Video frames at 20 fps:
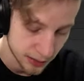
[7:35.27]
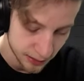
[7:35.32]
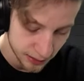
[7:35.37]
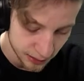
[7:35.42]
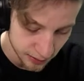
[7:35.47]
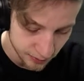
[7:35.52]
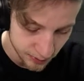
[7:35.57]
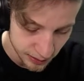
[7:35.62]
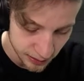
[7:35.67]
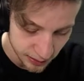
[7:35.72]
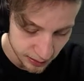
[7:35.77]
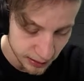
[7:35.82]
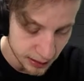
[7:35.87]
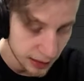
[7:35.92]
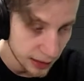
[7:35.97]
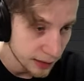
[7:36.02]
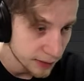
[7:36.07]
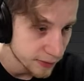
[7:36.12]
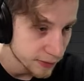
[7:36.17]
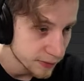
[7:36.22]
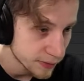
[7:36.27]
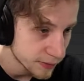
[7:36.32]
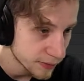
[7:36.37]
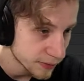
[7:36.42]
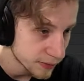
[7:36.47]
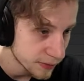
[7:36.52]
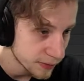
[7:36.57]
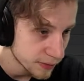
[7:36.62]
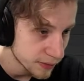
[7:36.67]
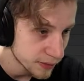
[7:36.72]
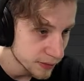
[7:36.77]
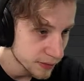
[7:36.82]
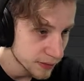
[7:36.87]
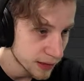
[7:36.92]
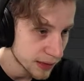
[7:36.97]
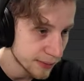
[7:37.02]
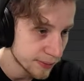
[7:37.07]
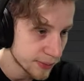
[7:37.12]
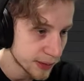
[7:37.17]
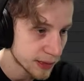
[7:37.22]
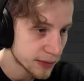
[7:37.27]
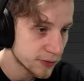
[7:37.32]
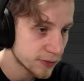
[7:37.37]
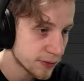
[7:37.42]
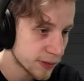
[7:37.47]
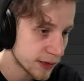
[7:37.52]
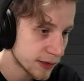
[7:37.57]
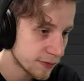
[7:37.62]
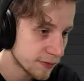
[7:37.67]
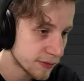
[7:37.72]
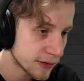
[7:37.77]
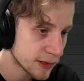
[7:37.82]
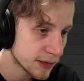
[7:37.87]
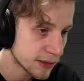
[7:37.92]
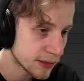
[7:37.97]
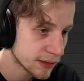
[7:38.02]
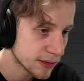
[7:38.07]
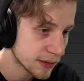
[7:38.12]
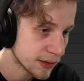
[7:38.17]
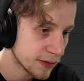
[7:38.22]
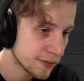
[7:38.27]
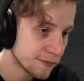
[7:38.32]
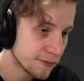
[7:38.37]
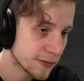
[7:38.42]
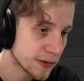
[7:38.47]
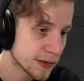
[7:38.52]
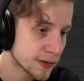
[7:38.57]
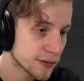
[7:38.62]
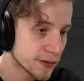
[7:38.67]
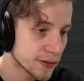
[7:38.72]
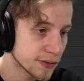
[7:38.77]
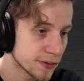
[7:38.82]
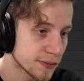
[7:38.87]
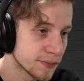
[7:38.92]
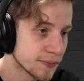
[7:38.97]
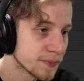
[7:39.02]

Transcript: Does my X on the gamepad do anything? I don't think so.